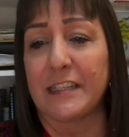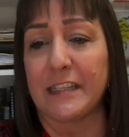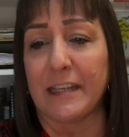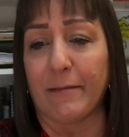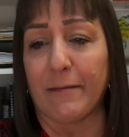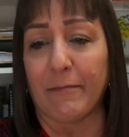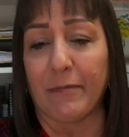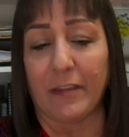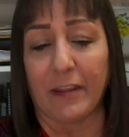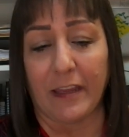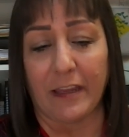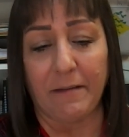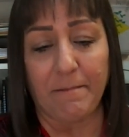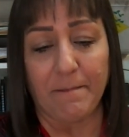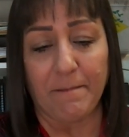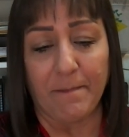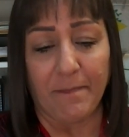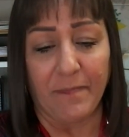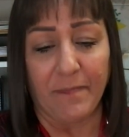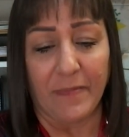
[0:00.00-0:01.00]
something
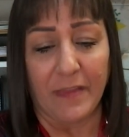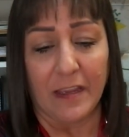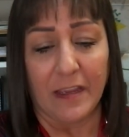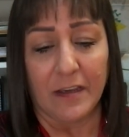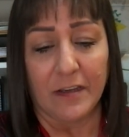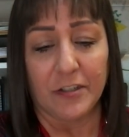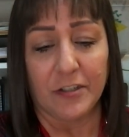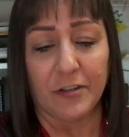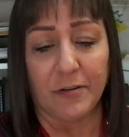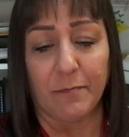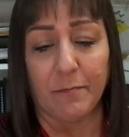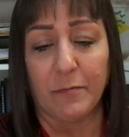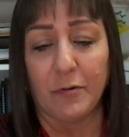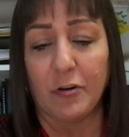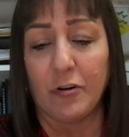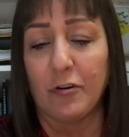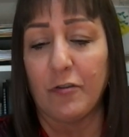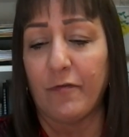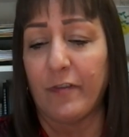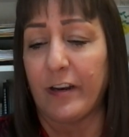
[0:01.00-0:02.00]
to
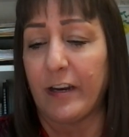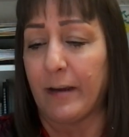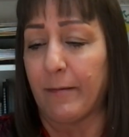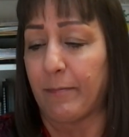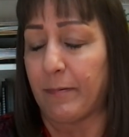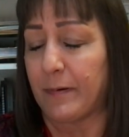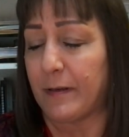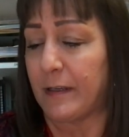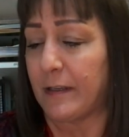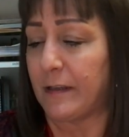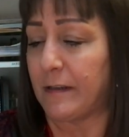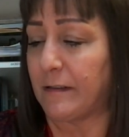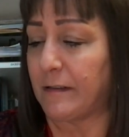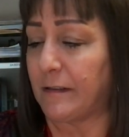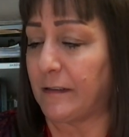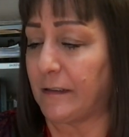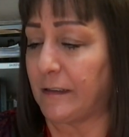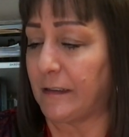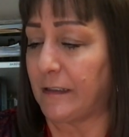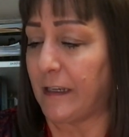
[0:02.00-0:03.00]
move it up
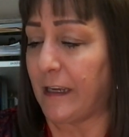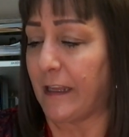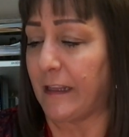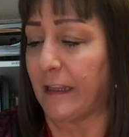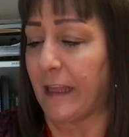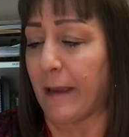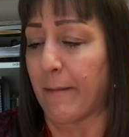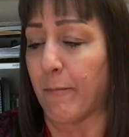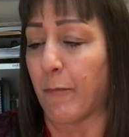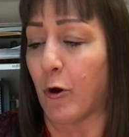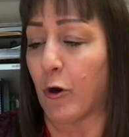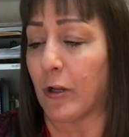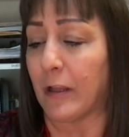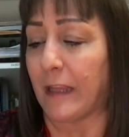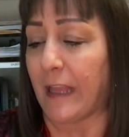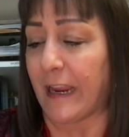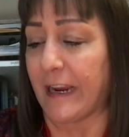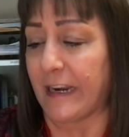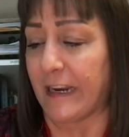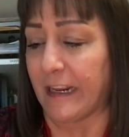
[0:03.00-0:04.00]
and let more
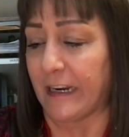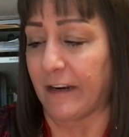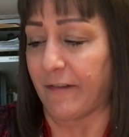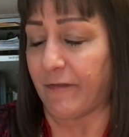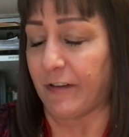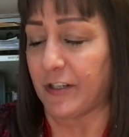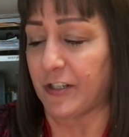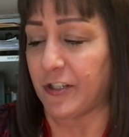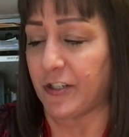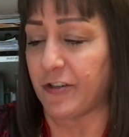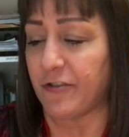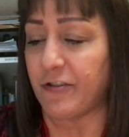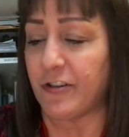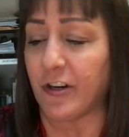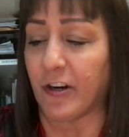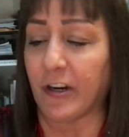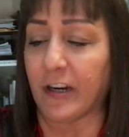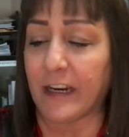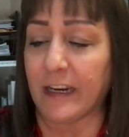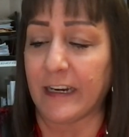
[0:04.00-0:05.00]
light in. If it's too
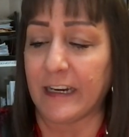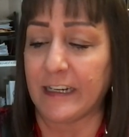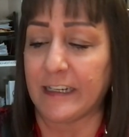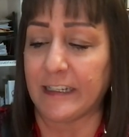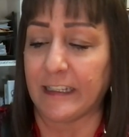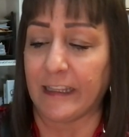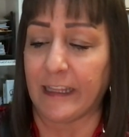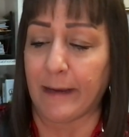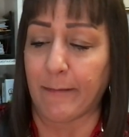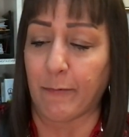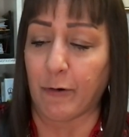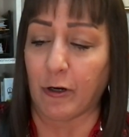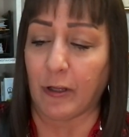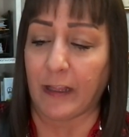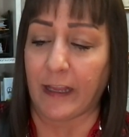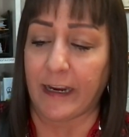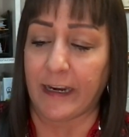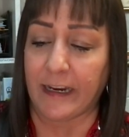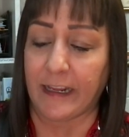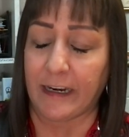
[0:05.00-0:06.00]
dark, I need to let more
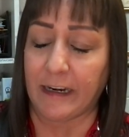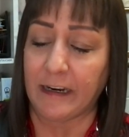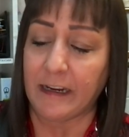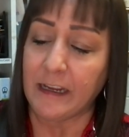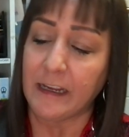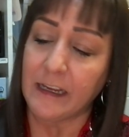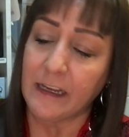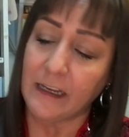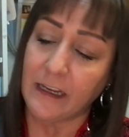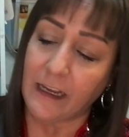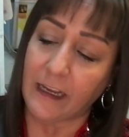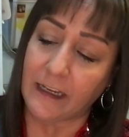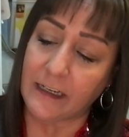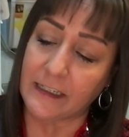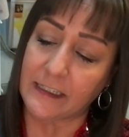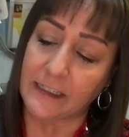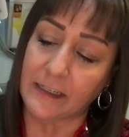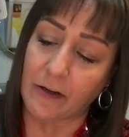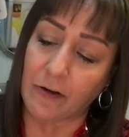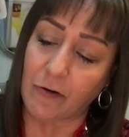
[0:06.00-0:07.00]
light in. And
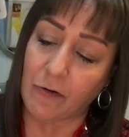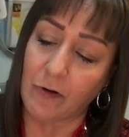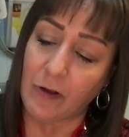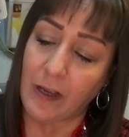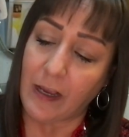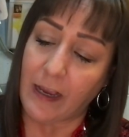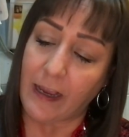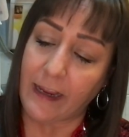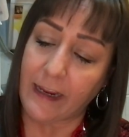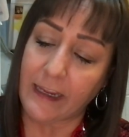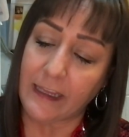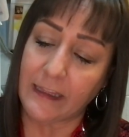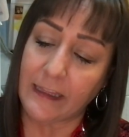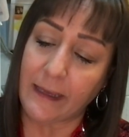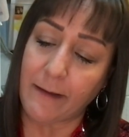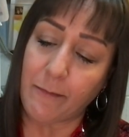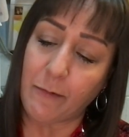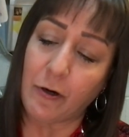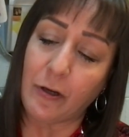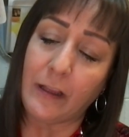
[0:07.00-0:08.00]
so I can
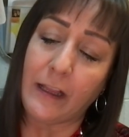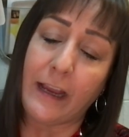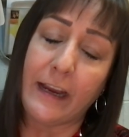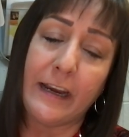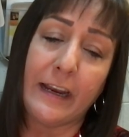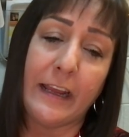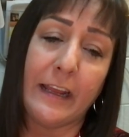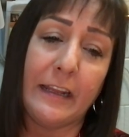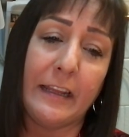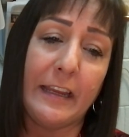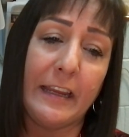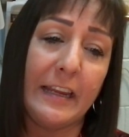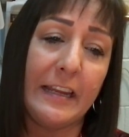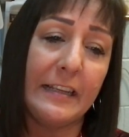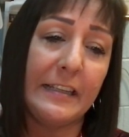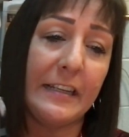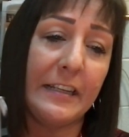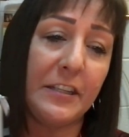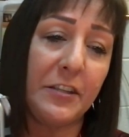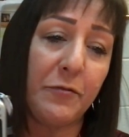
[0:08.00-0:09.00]
let more light in. The
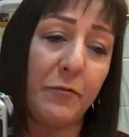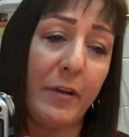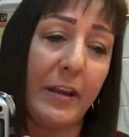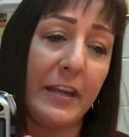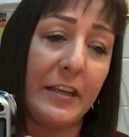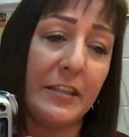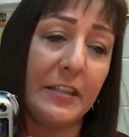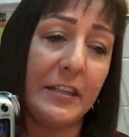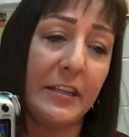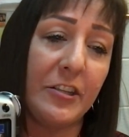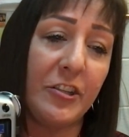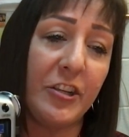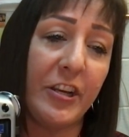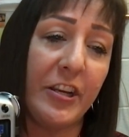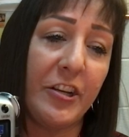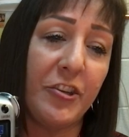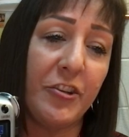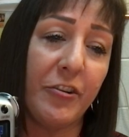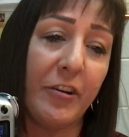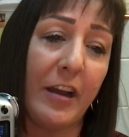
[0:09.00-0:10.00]
easiest way is to
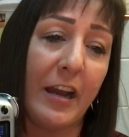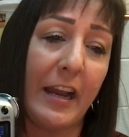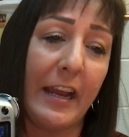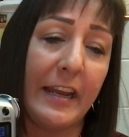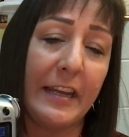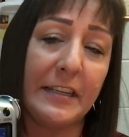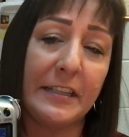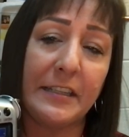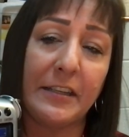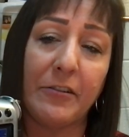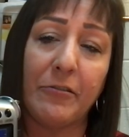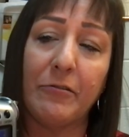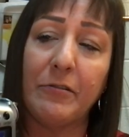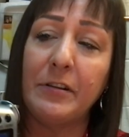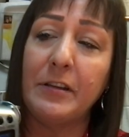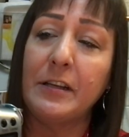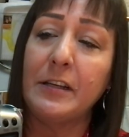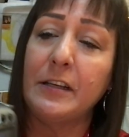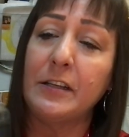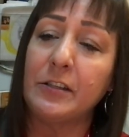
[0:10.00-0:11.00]
change your ISO.
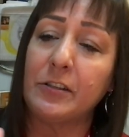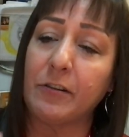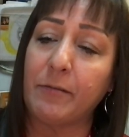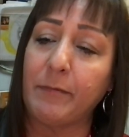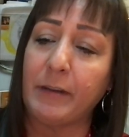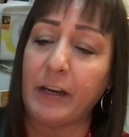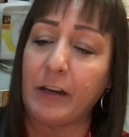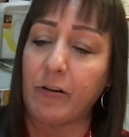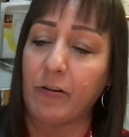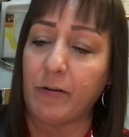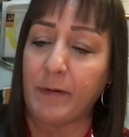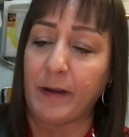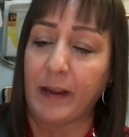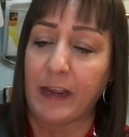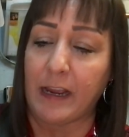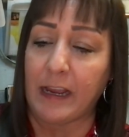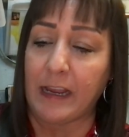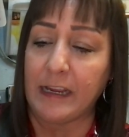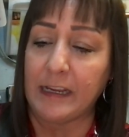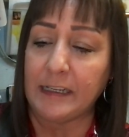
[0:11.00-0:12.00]
So I'm going to go to my
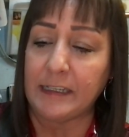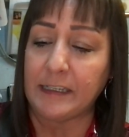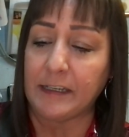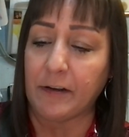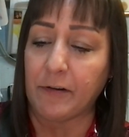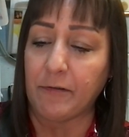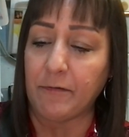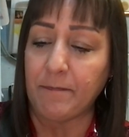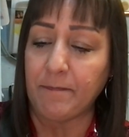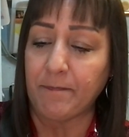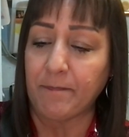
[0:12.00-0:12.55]
ISO,